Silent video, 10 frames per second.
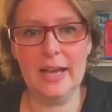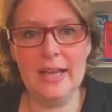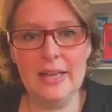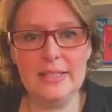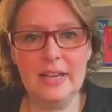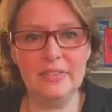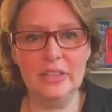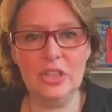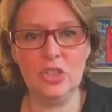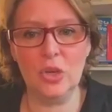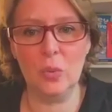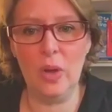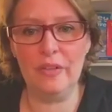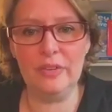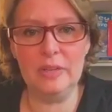It definitely took a while
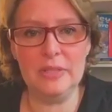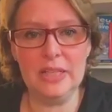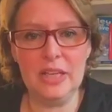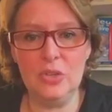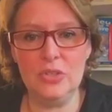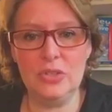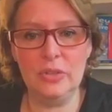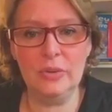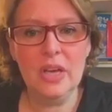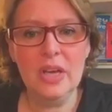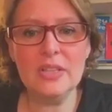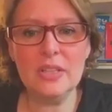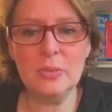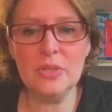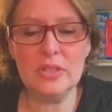for him to get used to, because it
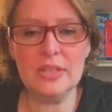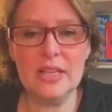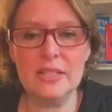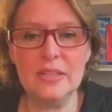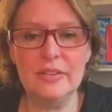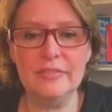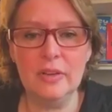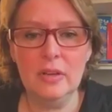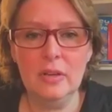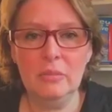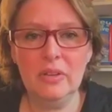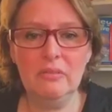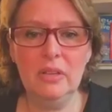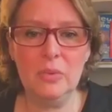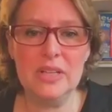was the sense of, but I
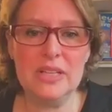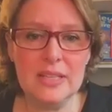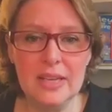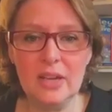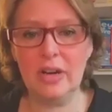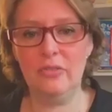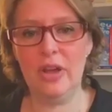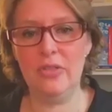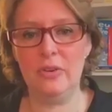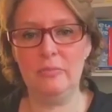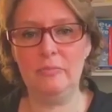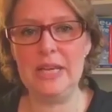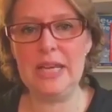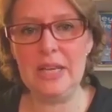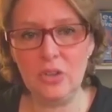really want to see her. I'd rather be
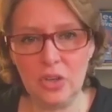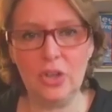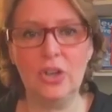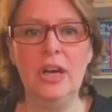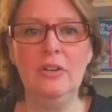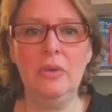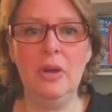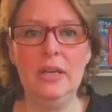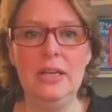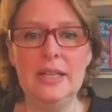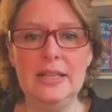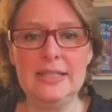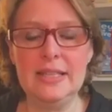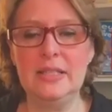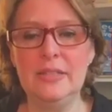near her. I need that
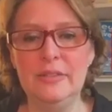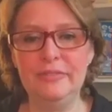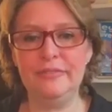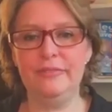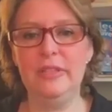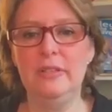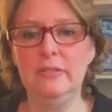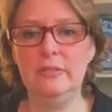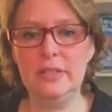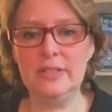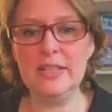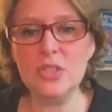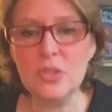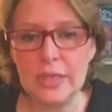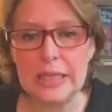sense of, the
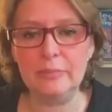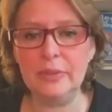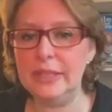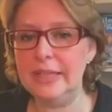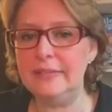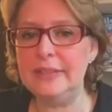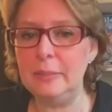sensory input and everything.